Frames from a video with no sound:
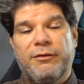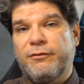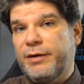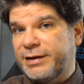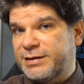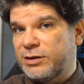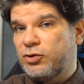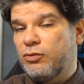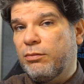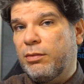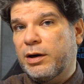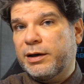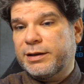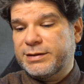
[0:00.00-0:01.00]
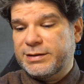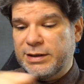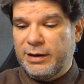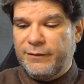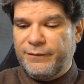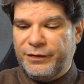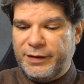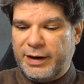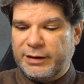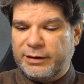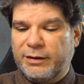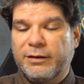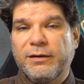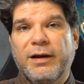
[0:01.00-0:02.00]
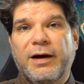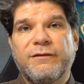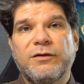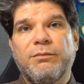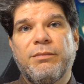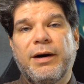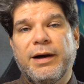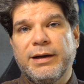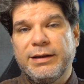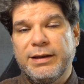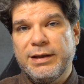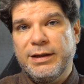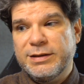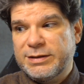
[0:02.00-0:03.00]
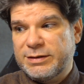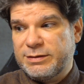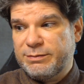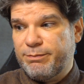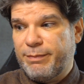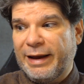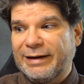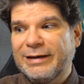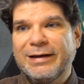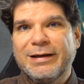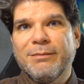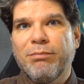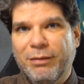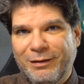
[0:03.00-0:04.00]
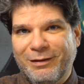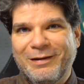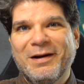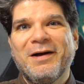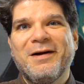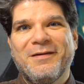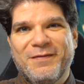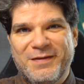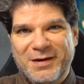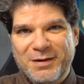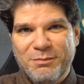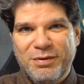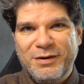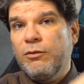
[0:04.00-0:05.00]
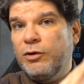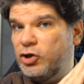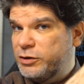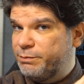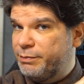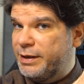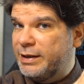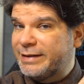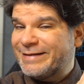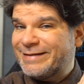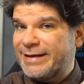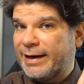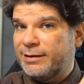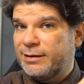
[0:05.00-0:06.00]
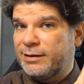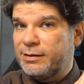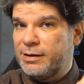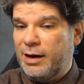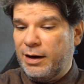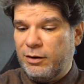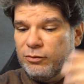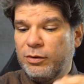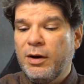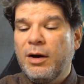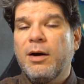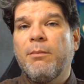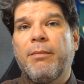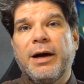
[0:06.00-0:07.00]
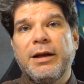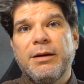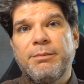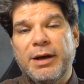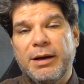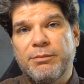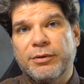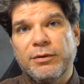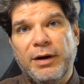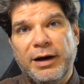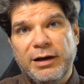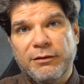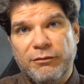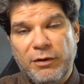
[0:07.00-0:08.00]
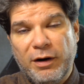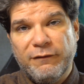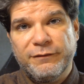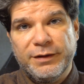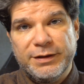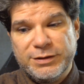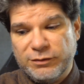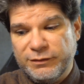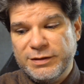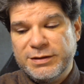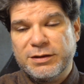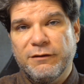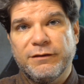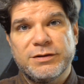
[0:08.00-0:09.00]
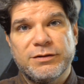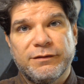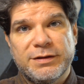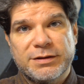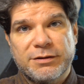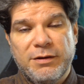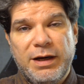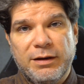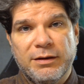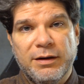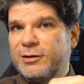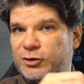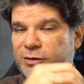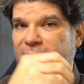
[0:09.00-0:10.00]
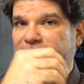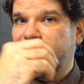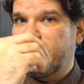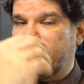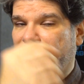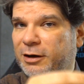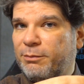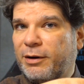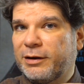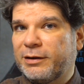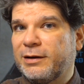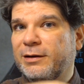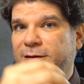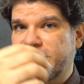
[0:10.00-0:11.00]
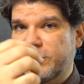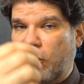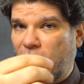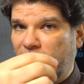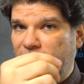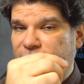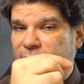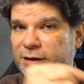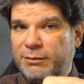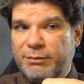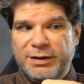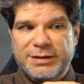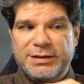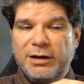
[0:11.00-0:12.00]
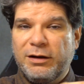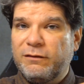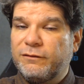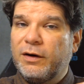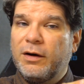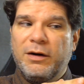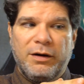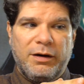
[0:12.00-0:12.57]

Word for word: residue marks that are left by the spendable nib, which is being sanded down by the paper-like roughness of the surface of the screen. So then the dark particles of the nib itself